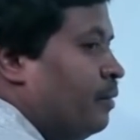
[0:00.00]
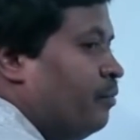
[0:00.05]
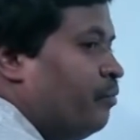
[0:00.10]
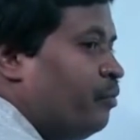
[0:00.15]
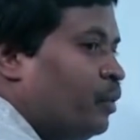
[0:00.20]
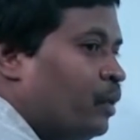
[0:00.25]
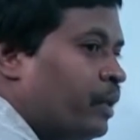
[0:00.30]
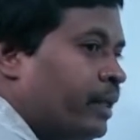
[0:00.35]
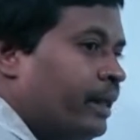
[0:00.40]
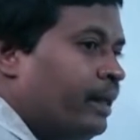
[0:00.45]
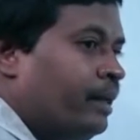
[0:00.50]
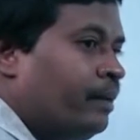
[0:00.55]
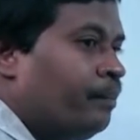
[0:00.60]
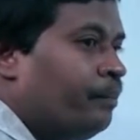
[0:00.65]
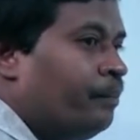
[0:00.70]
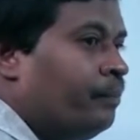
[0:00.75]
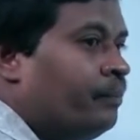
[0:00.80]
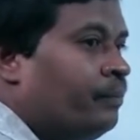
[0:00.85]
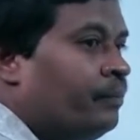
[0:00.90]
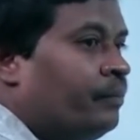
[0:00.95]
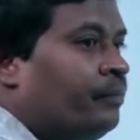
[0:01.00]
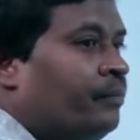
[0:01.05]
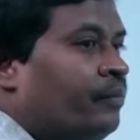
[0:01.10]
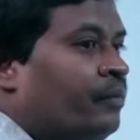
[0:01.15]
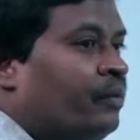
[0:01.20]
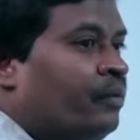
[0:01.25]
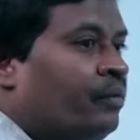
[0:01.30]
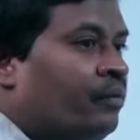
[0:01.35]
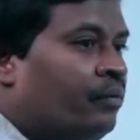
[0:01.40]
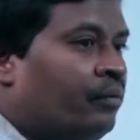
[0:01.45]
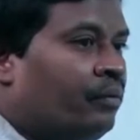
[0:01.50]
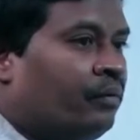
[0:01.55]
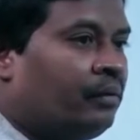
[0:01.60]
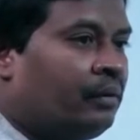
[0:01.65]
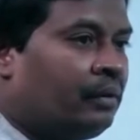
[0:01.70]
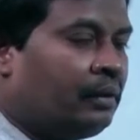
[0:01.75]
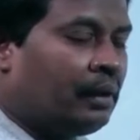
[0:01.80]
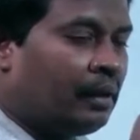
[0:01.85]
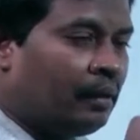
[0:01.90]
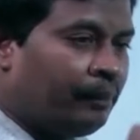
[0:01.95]
Phloem,
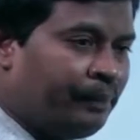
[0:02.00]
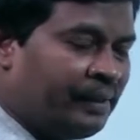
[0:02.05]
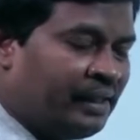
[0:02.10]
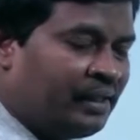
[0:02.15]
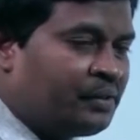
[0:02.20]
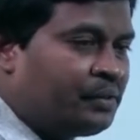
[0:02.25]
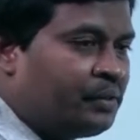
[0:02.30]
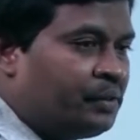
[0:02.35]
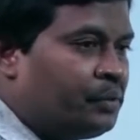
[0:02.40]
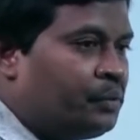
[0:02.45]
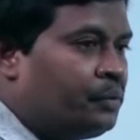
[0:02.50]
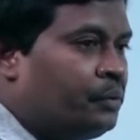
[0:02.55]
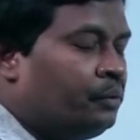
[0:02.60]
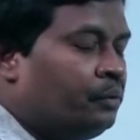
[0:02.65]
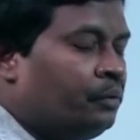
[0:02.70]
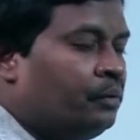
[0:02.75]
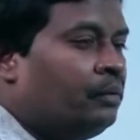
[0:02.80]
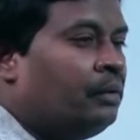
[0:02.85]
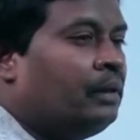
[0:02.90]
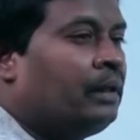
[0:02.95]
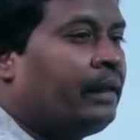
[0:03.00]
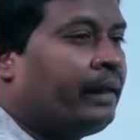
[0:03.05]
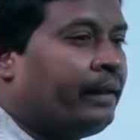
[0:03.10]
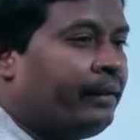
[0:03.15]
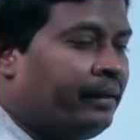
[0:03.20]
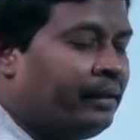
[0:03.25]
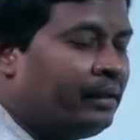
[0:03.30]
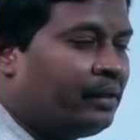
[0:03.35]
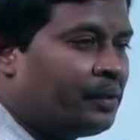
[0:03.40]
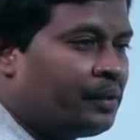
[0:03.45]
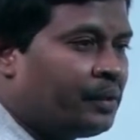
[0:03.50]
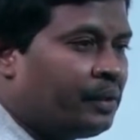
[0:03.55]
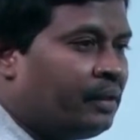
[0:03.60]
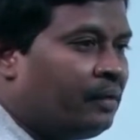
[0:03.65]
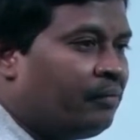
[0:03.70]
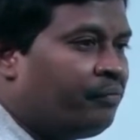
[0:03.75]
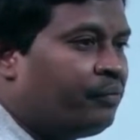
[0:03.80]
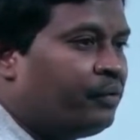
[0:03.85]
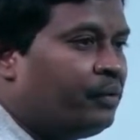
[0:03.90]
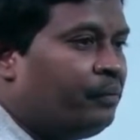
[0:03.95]
complex tissue, conduction
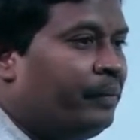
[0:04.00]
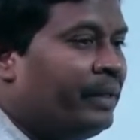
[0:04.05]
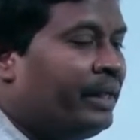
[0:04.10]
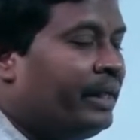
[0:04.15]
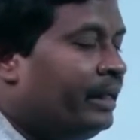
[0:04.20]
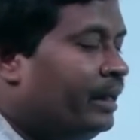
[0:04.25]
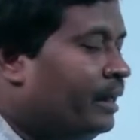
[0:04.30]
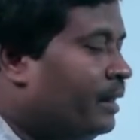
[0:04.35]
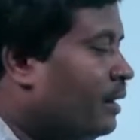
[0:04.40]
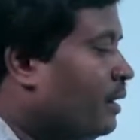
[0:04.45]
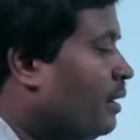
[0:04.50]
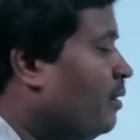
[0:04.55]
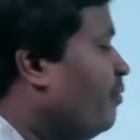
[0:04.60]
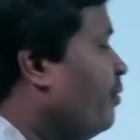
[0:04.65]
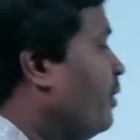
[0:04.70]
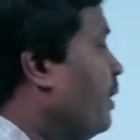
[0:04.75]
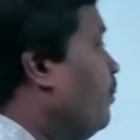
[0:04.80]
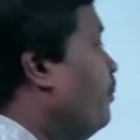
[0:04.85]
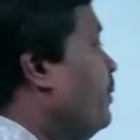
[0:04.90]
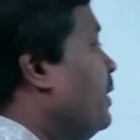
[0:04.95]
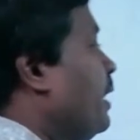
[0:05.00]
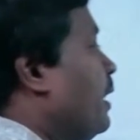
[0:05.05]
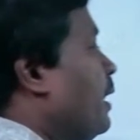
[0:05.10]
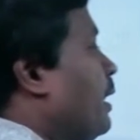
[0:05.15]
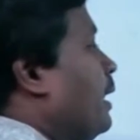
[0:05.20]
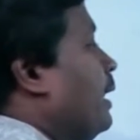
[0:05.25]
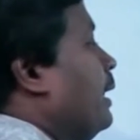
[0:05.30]
of food material from the